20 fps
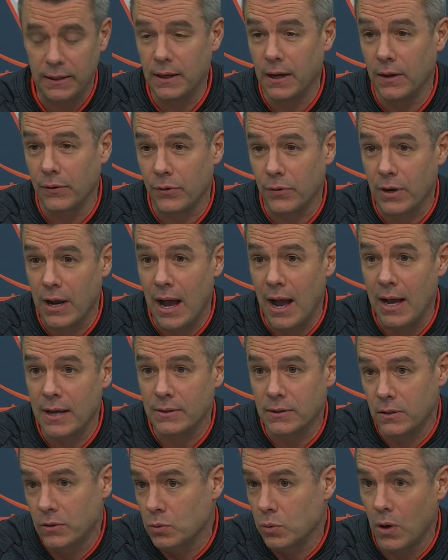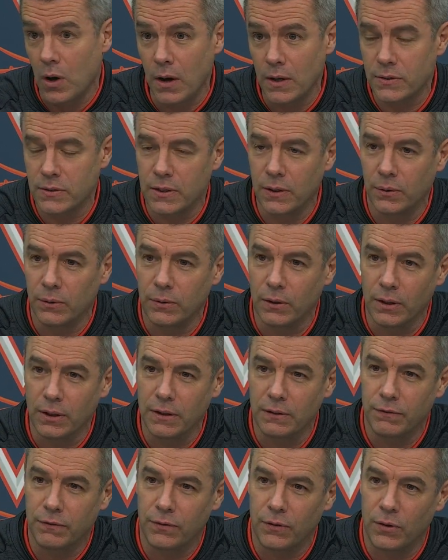other guys because we're always still
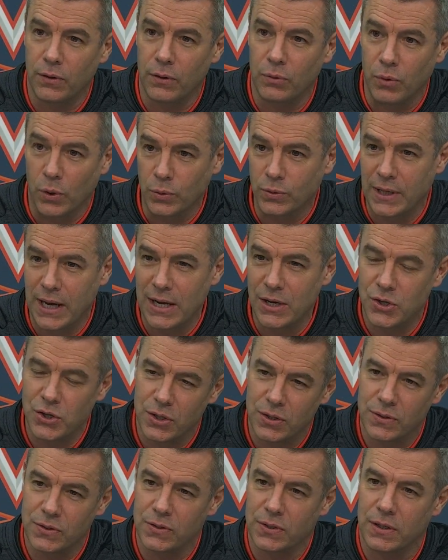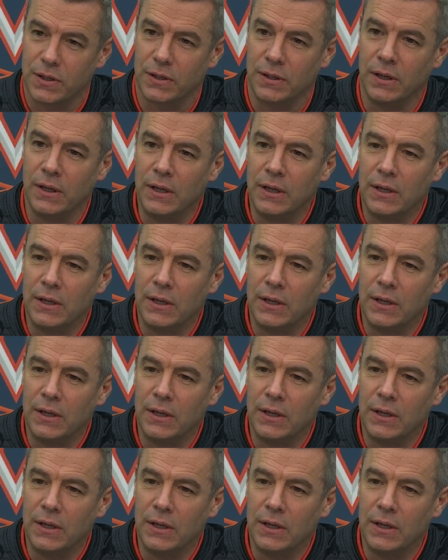looking for rotations and,